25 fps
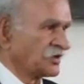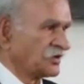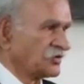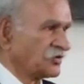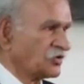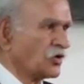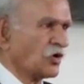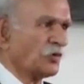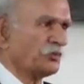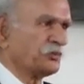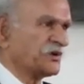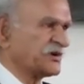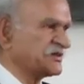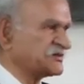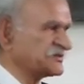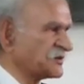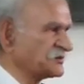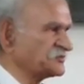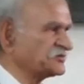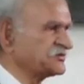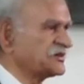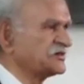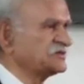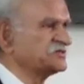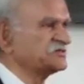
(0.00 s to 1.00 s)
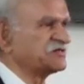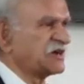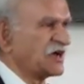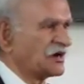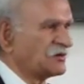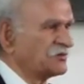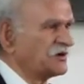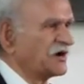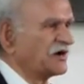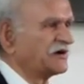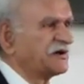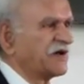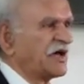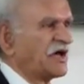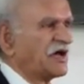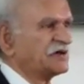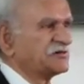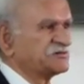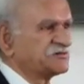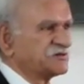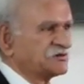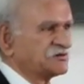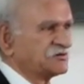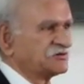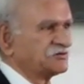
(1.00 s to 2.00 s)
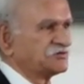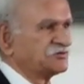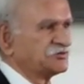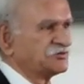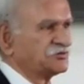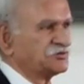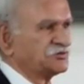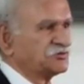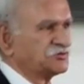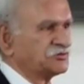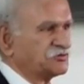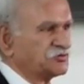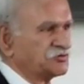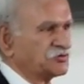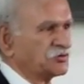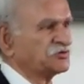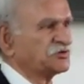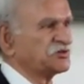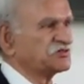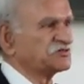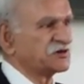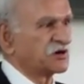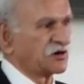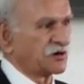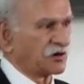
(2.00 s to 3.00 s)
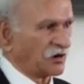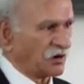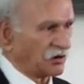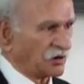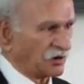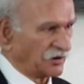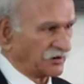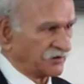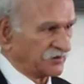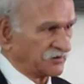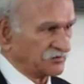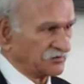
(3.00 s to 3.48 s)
no presumption shall be attached to this record,